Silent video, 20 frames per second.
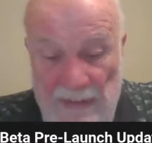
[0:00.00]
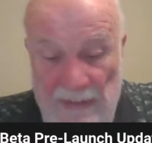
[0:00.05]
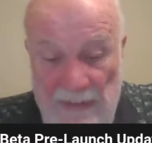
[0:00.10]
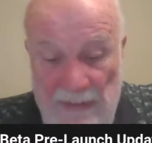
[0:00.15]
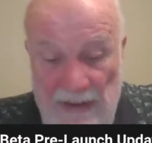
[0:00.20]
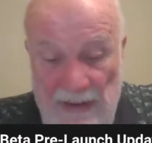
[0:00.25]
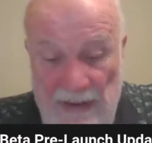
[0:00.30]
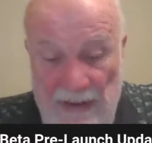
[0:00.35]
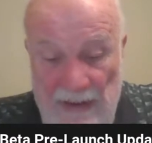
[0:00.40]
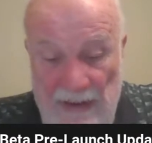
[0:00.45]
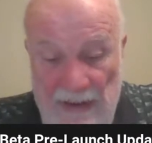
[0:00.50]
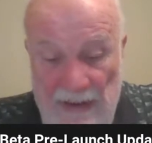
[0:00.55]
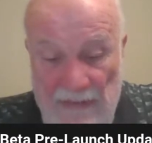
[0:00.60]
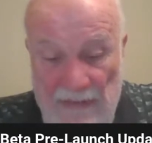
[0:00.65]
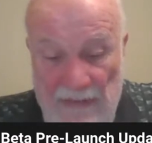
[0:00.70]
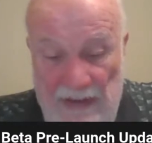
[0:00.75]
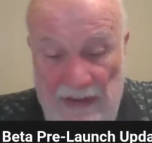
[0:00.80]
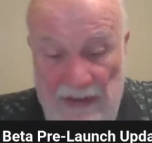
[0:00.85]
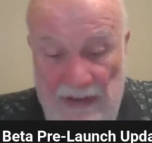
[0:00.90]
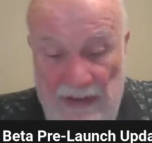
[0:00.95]

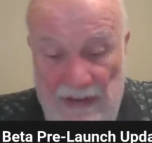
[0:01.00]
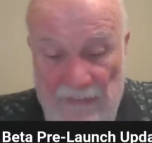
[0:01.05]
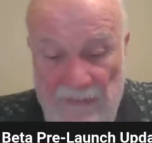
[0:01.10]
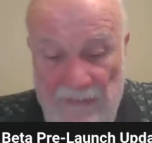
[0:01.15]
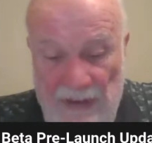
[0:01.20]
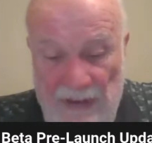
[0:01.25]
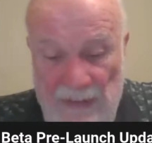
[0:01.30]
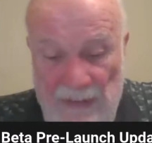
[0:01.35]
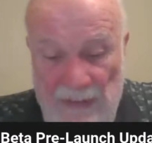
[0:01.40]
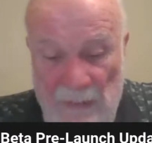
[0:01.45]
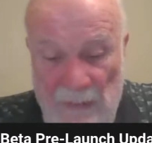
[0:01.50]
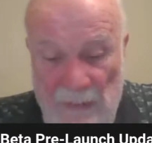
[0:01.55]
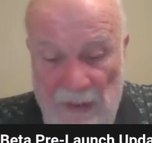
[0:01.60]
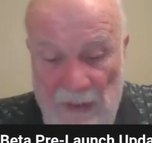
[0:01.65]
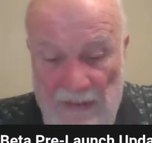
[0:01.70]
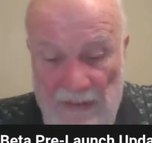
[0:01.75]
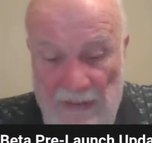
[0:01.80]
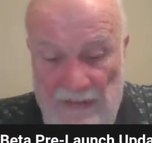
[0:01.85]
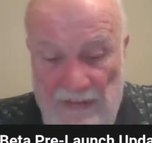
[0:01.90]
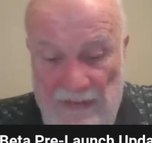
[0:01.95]
increased in value in
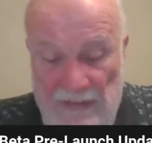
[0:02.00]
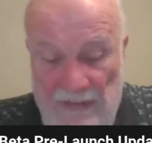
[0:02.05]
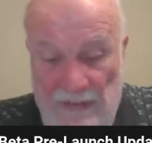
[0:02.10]
Waves to